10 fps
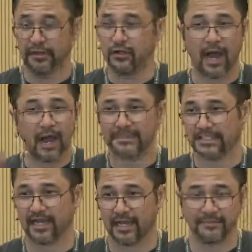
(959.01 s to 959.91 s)
a new
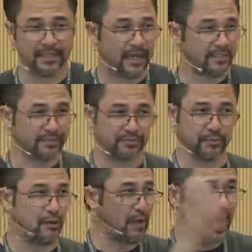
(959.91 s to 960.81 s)
object type that I can just
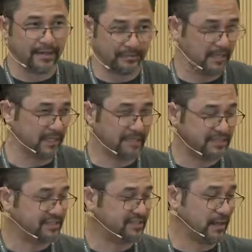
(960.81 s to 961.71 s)
throw at. I can
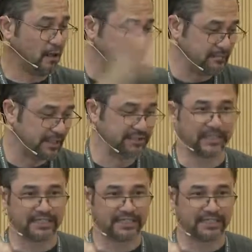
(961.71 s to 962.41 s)
basically say, oh, here's my